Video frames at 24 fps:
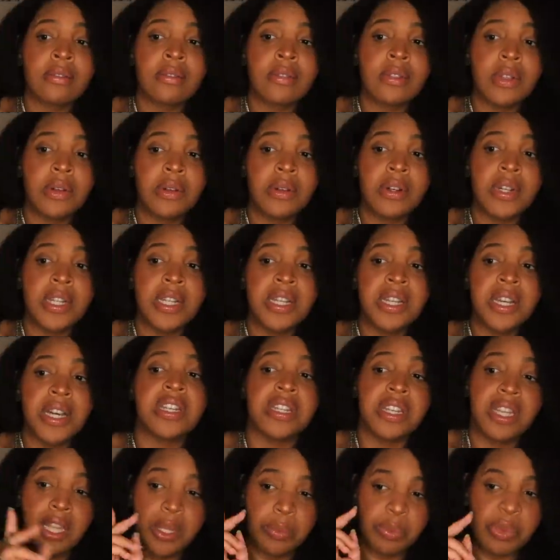Lori can
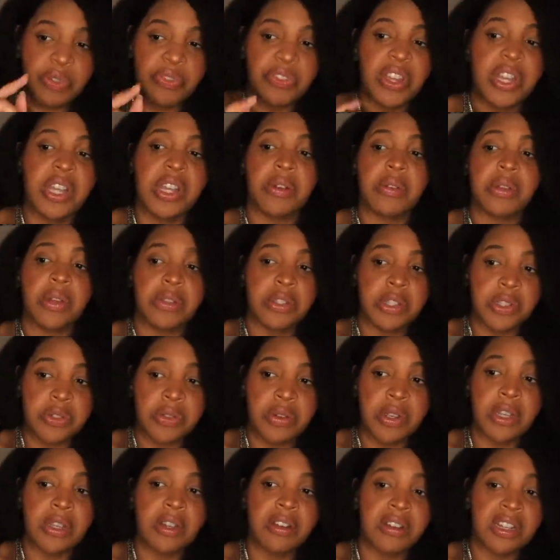keep the finger on the
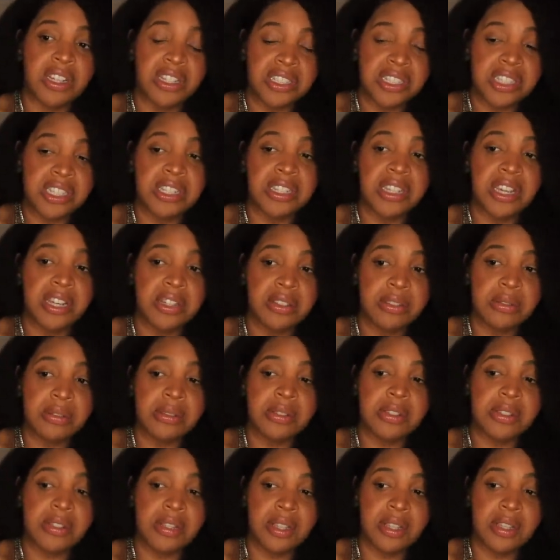trigger because she
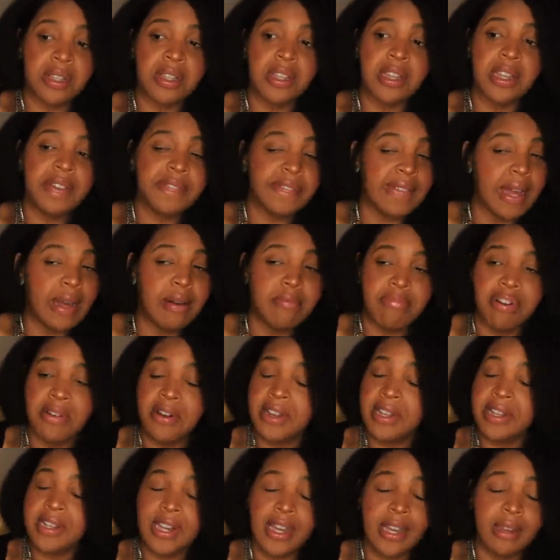knows. If I'm
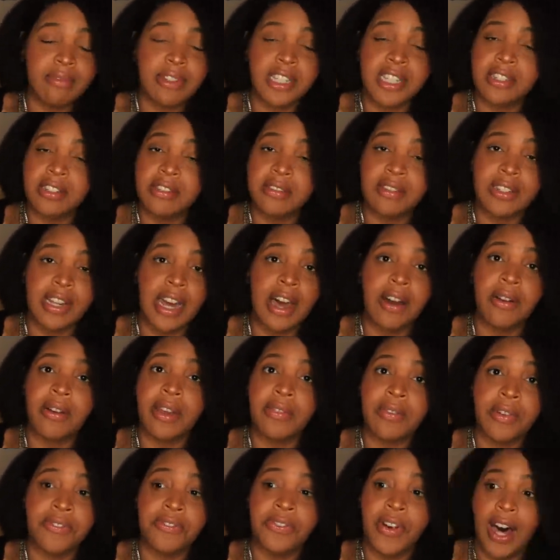pointing, I'm shooting. I'll
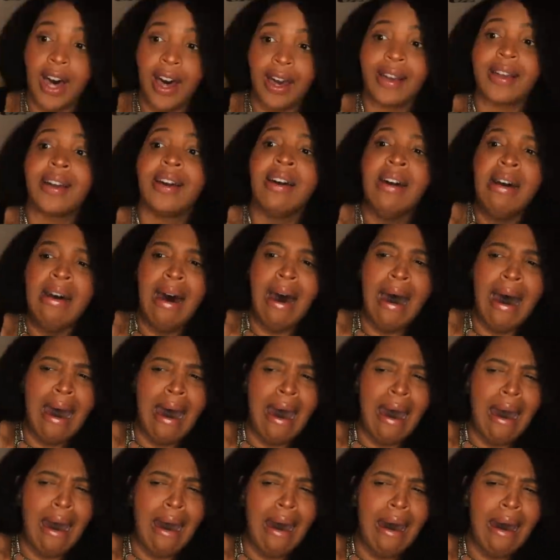give a fuck.
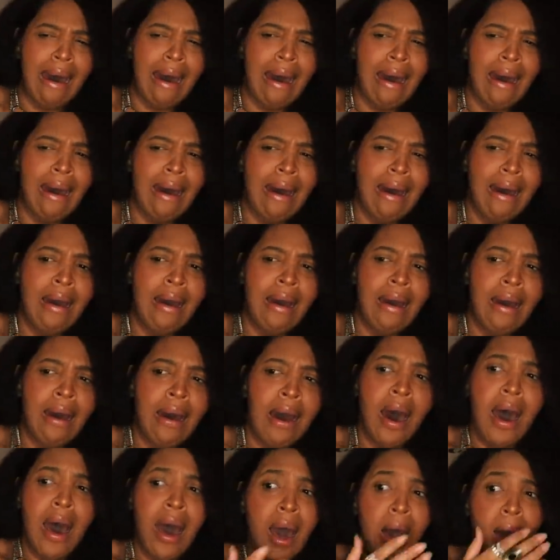Oh!
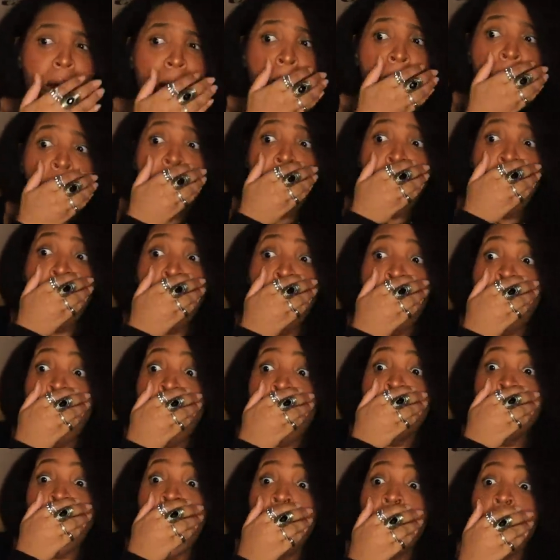Oh!
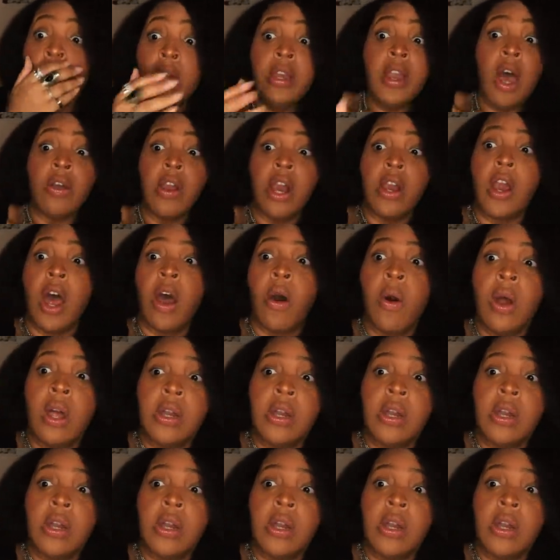No! No, no, no,